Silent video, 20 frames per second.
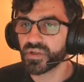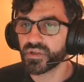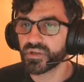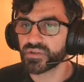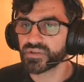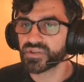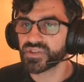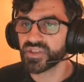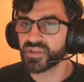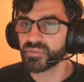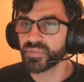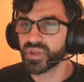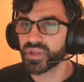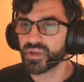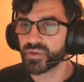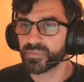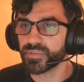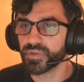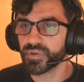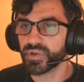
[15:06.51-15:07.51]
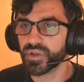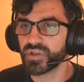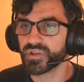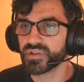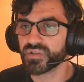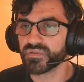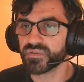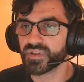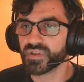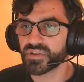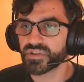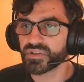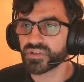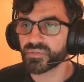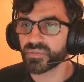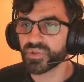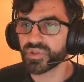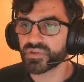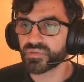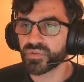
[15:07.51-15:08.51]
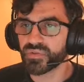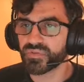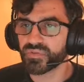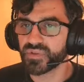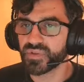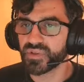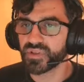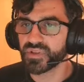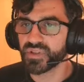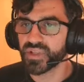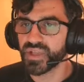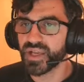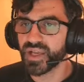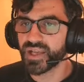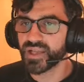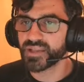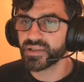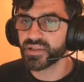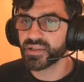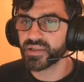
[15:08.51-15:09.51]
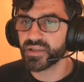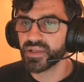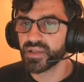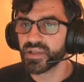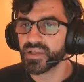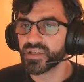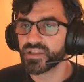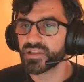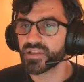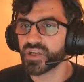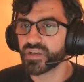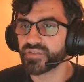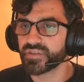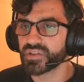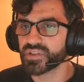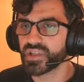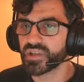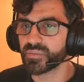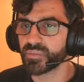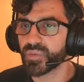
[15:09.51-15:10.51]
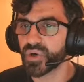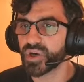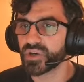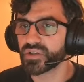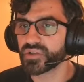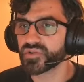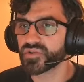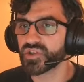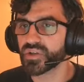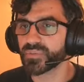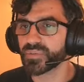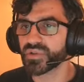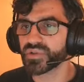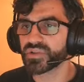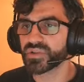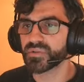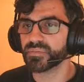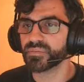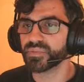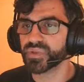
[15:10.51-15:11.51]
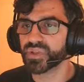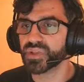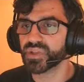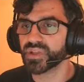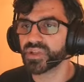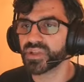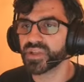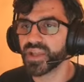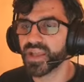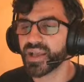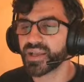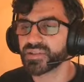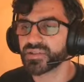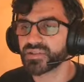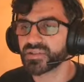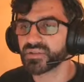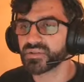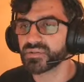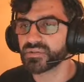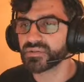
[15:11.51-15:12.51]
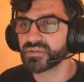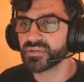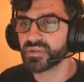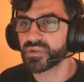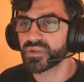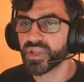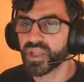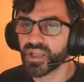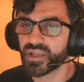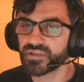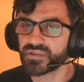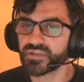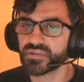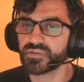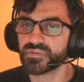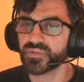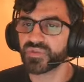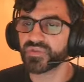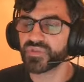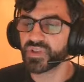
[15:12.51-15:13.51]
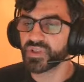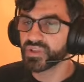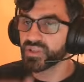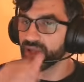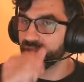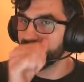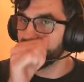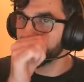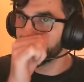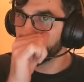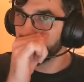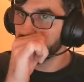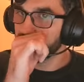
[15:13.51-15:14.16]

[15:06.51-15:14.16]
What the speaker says: See pickup location of customers, we've done that. Drivers can mark a trip as complete and cancelled, we've done that.